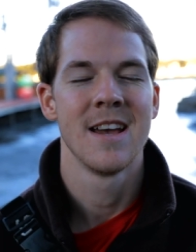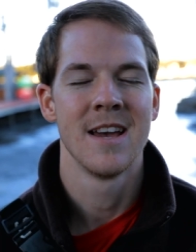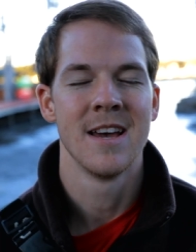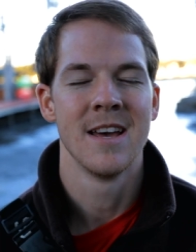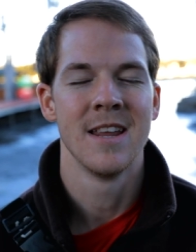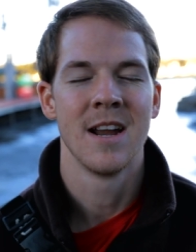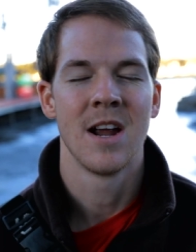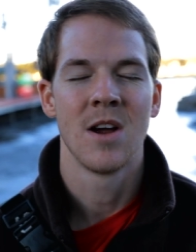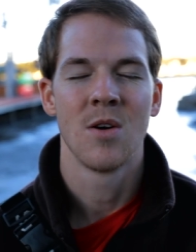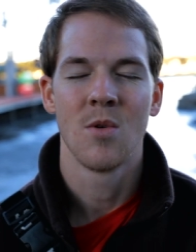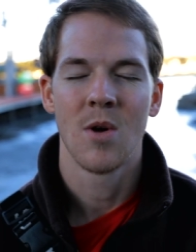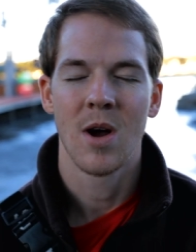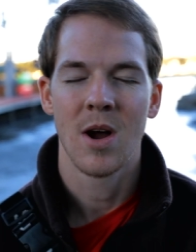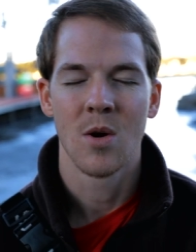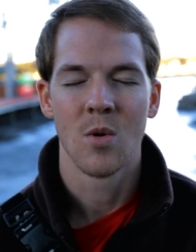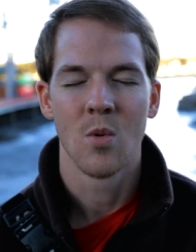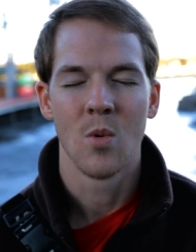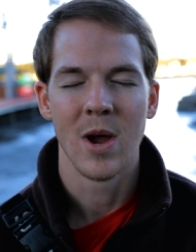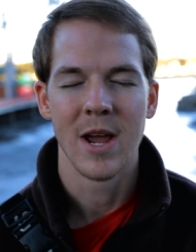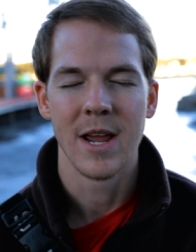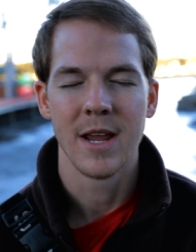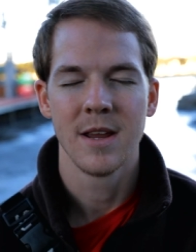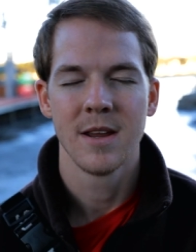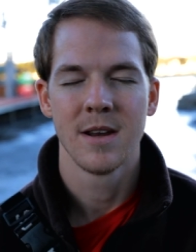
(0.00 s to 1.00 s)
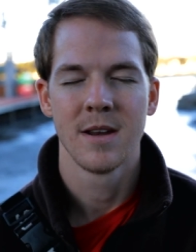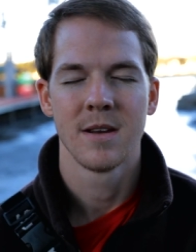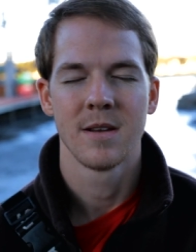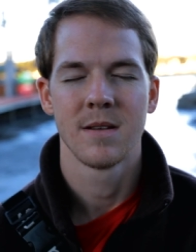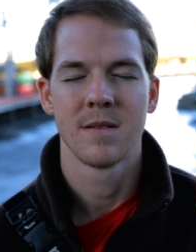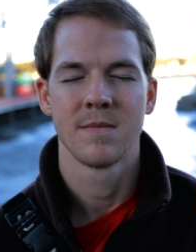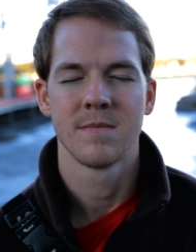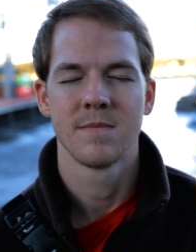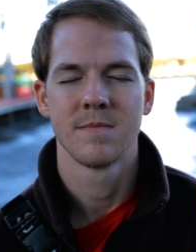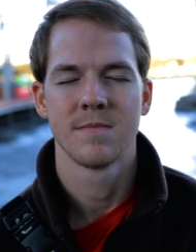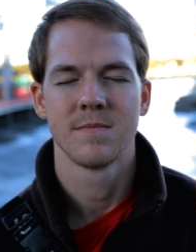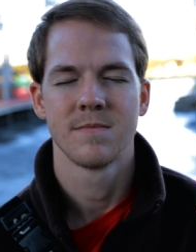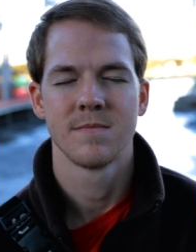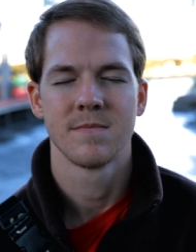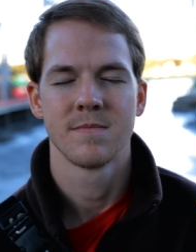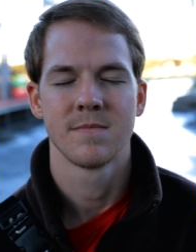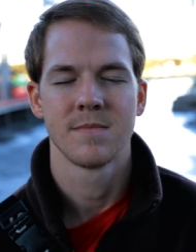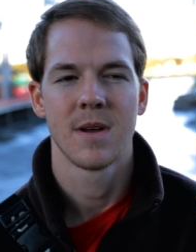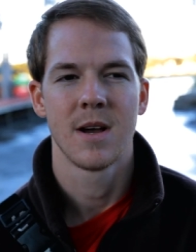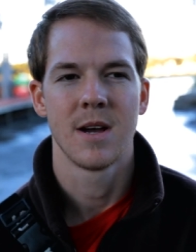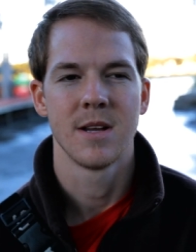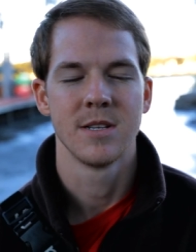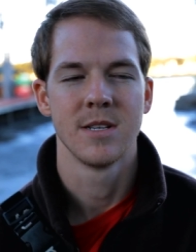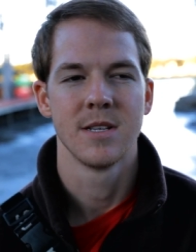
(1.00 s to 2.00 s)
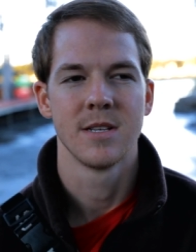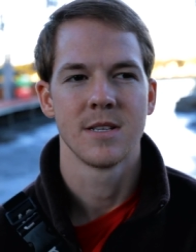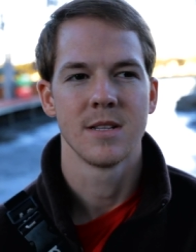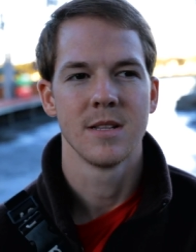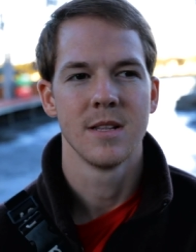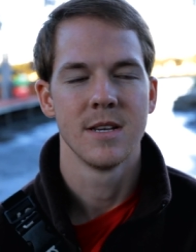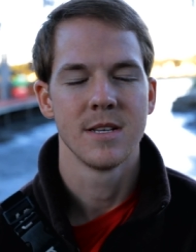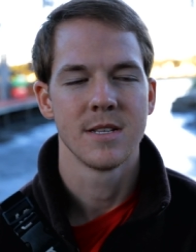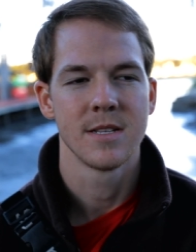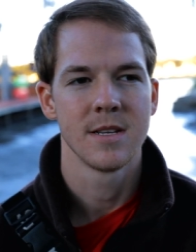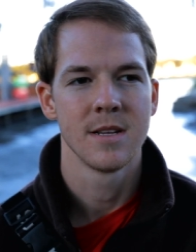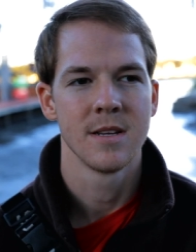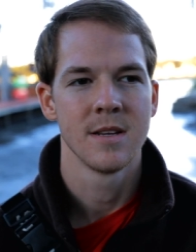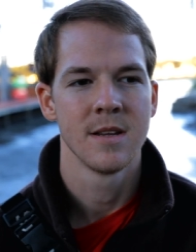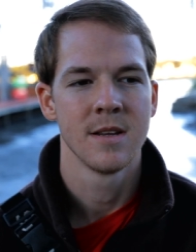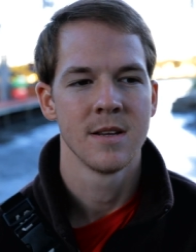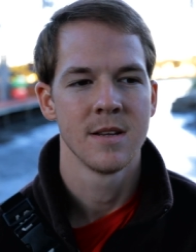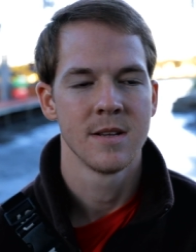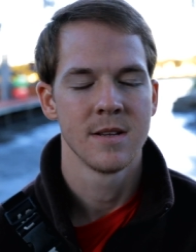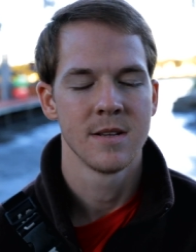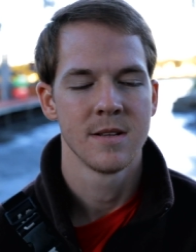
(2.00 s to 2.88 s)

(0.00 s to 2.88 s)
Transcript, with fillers: and I, I wait. That's intense. Man. I just listen,